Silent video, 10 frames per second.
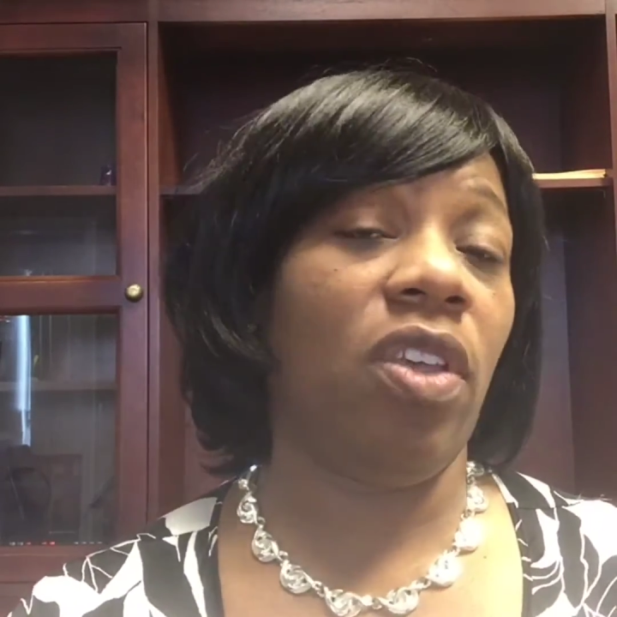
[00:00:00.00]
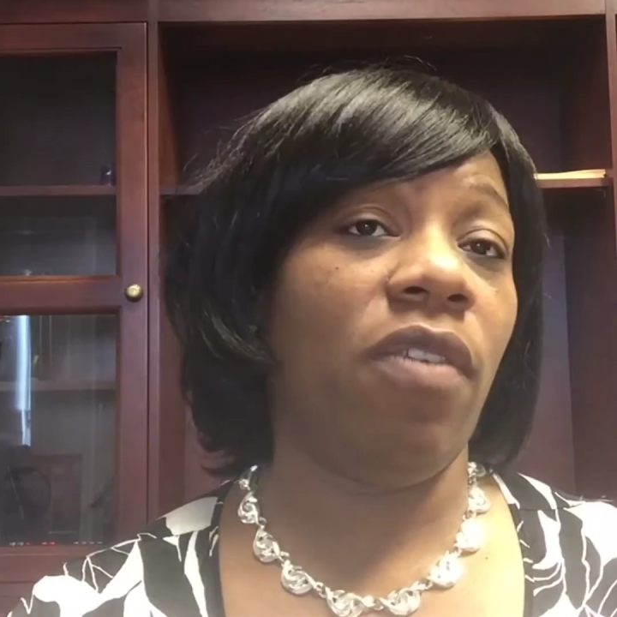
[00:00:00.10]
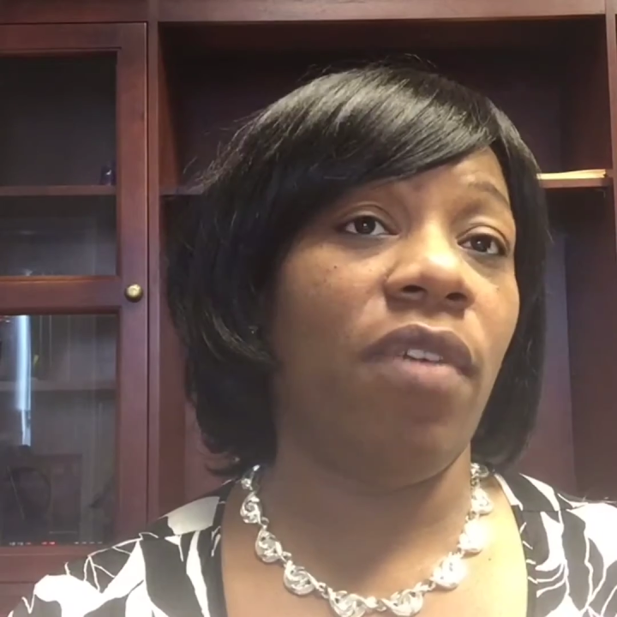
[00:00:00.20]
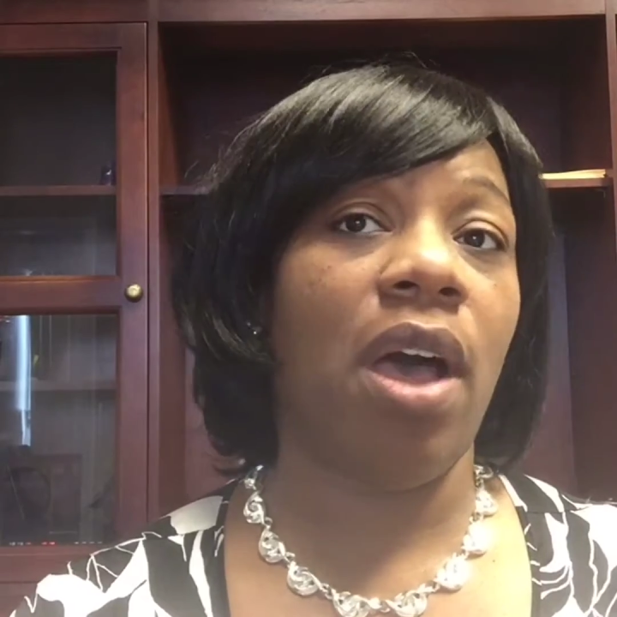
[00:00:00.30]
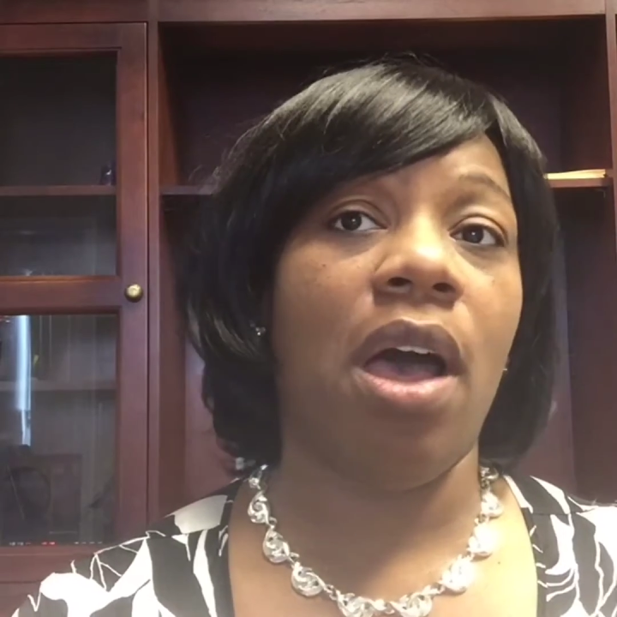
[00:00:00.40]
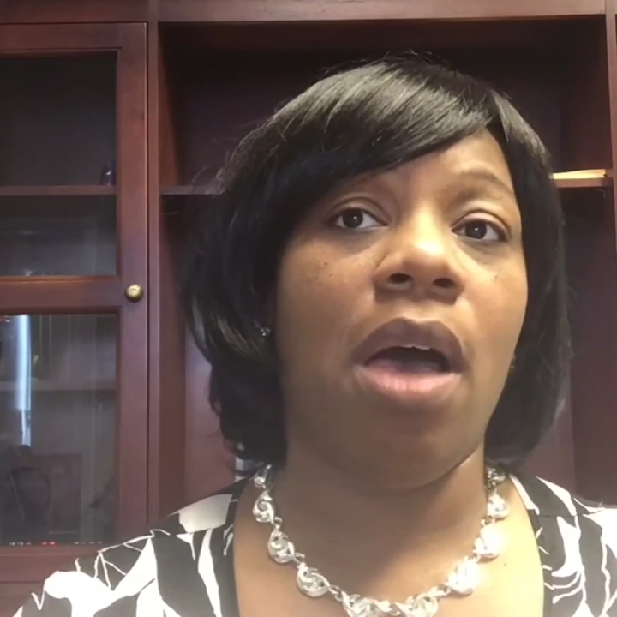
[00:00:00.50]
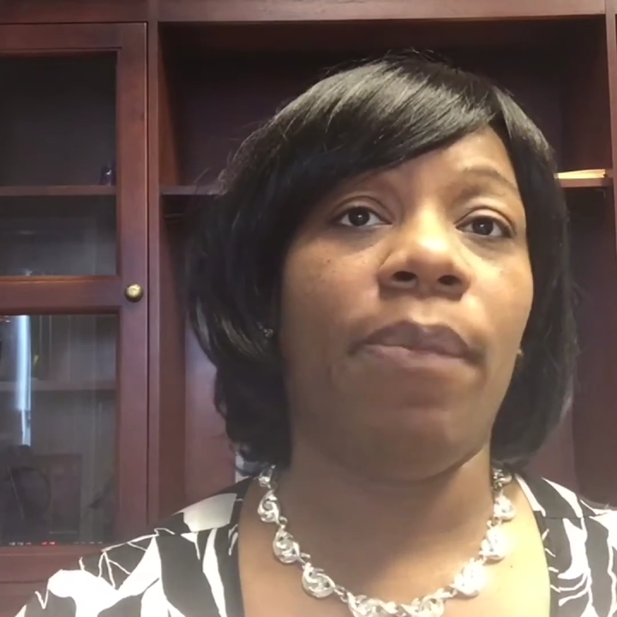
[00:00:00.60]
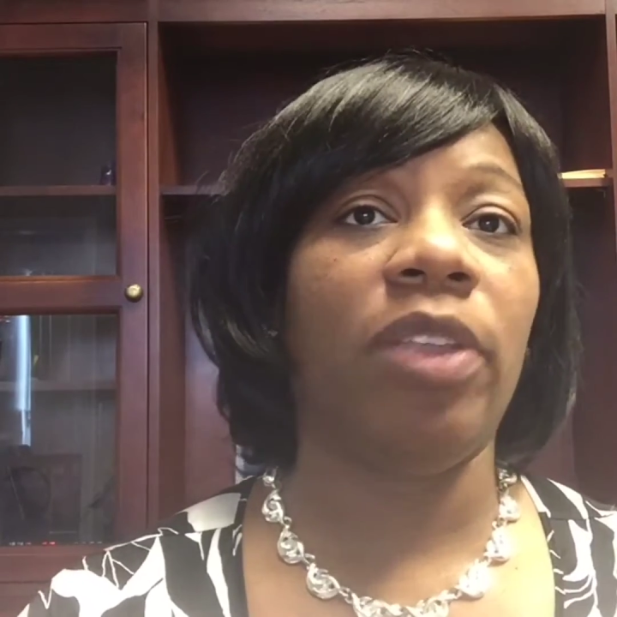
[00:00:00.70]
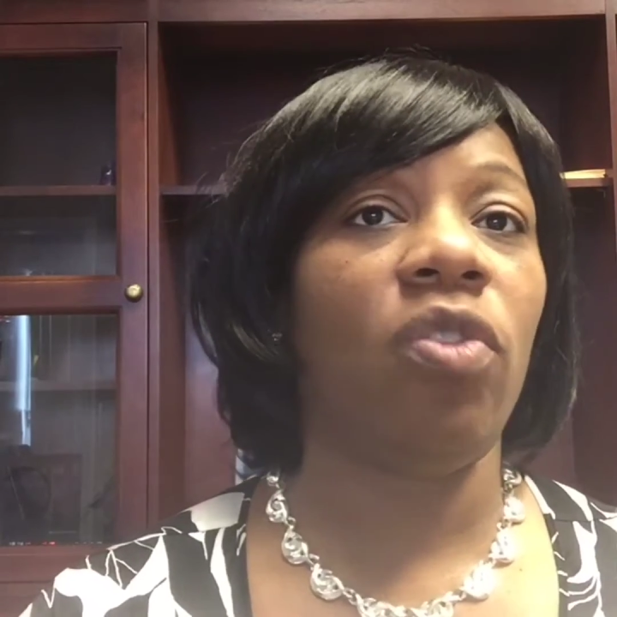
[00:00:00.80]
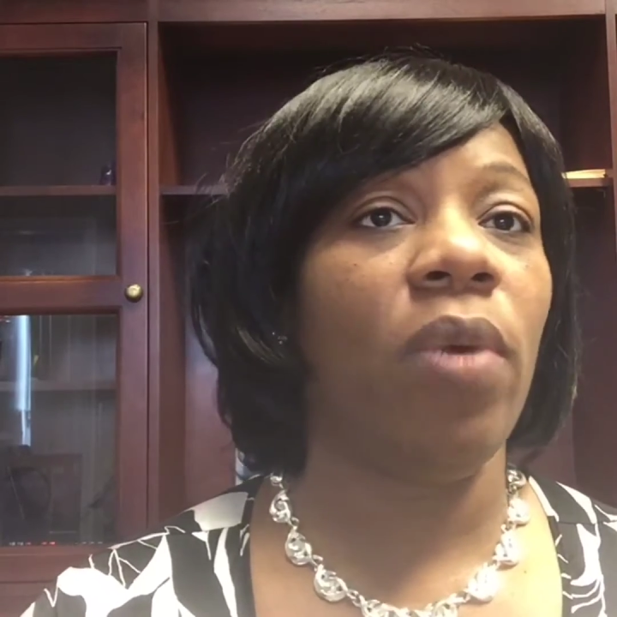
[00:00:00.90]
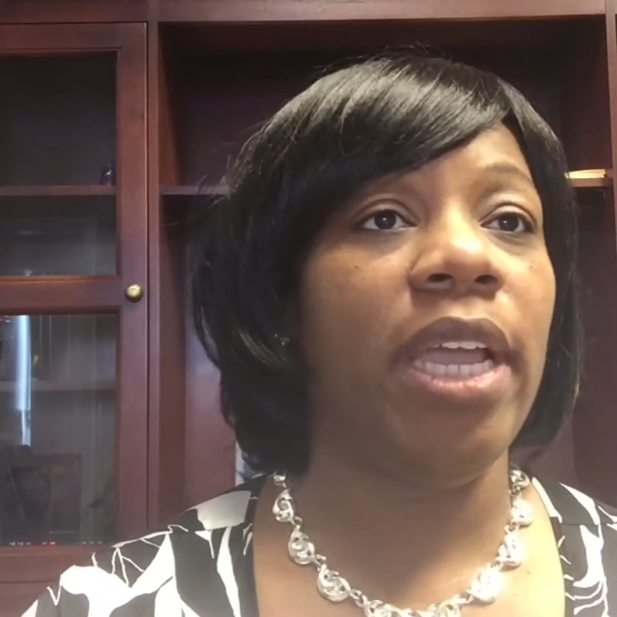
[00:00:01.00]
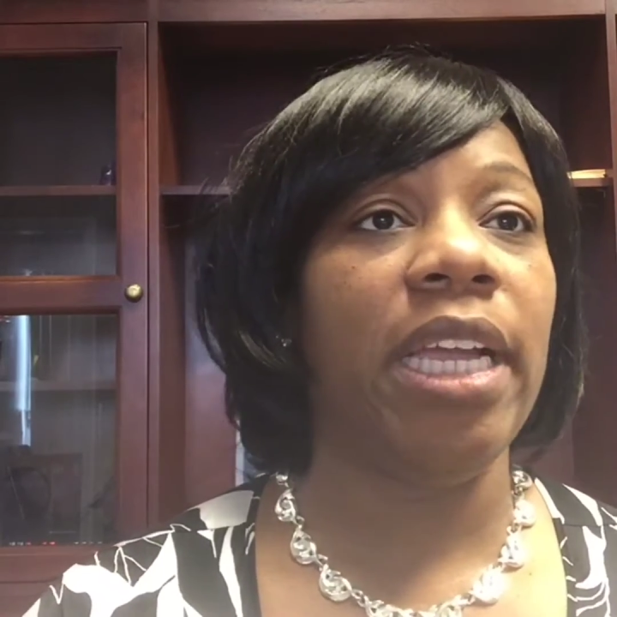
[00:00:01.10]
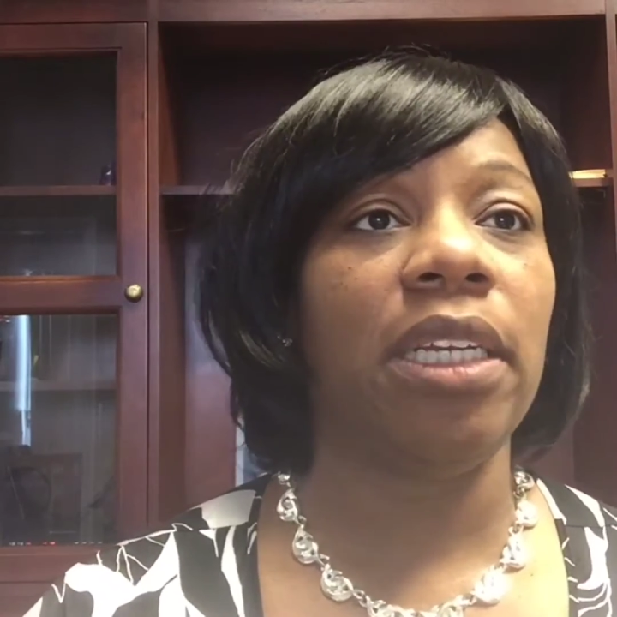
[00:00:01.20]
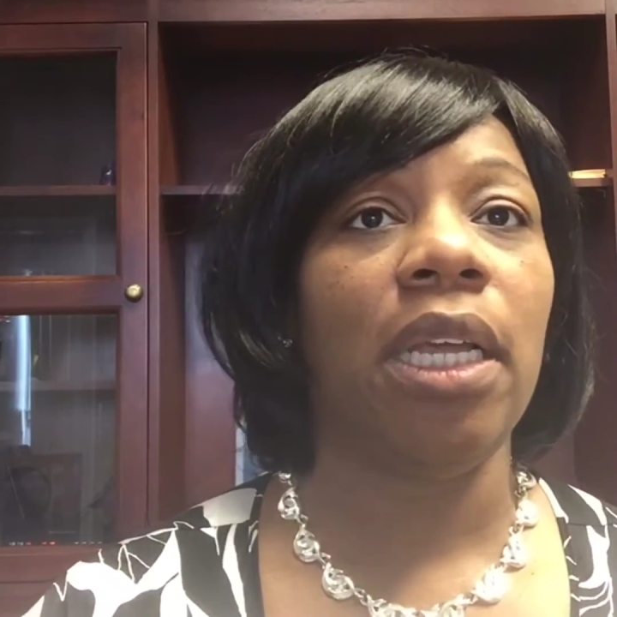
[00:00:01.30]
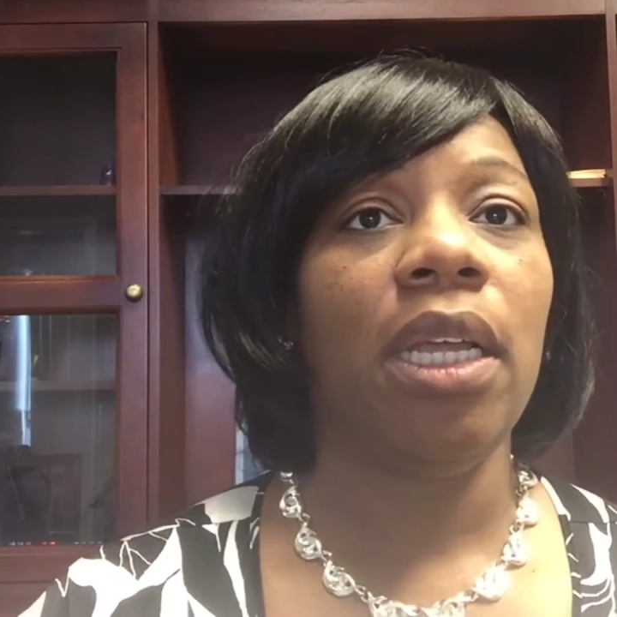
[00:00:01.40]
of
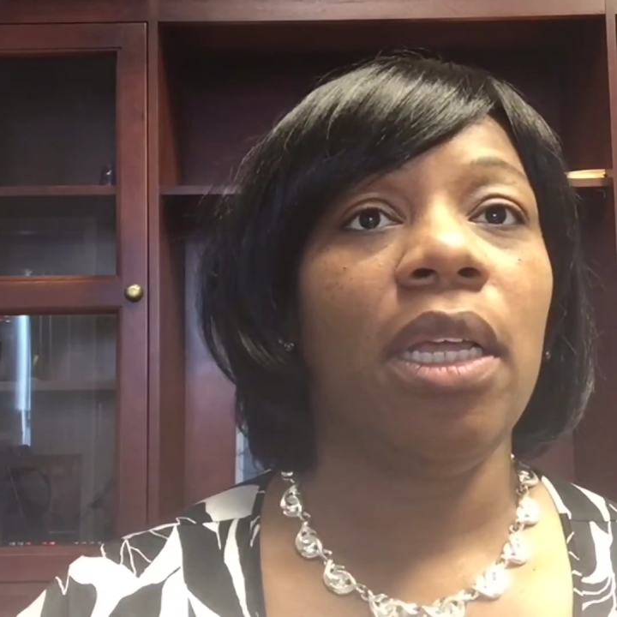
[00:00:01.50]
between